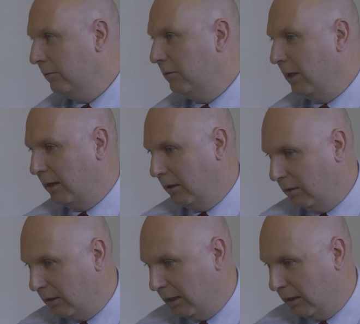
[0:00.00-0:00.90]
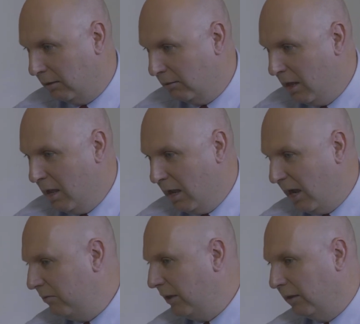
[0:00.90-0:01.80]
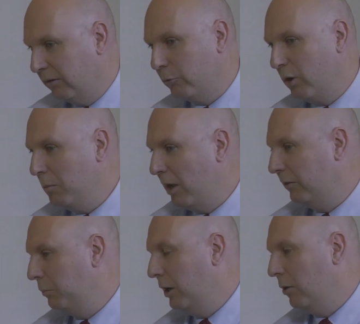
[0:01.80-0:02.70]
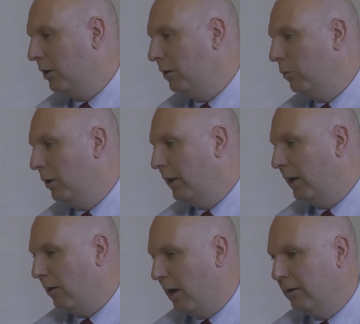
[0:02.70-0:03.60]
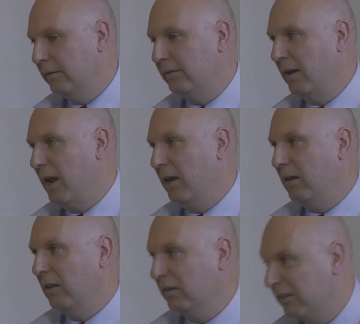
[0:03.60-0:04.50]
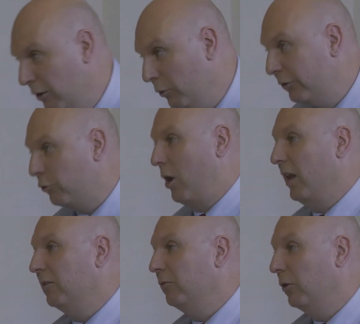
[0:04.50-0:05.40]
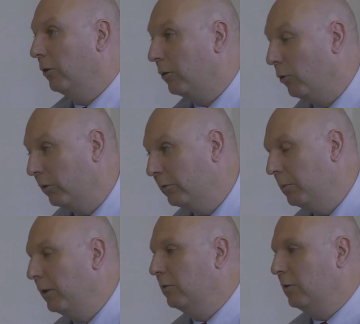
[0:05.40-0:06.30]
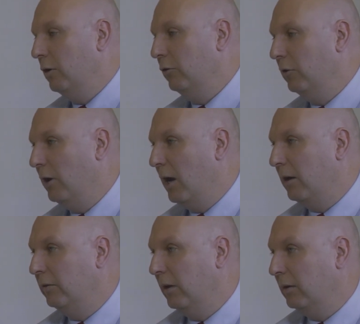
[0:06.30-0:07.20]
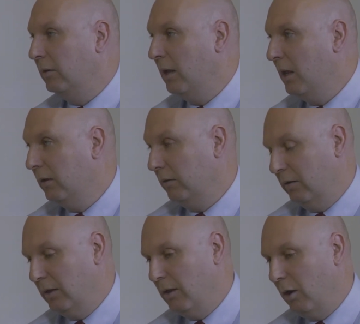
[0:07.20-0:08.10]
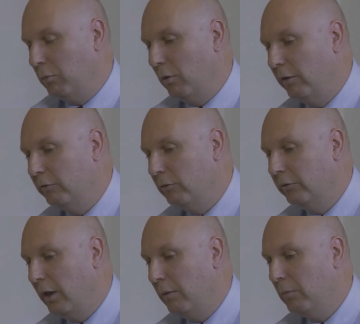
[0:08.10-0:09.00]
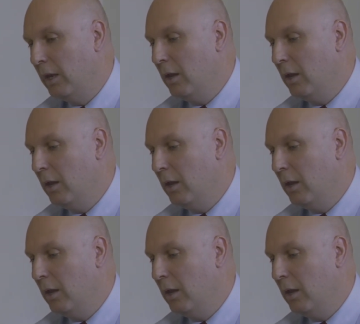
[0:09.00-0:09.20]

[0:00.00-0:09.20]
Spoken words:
They can have that 3-month period where they're understanding, and the skills transfer across from the solution architect to the operational team.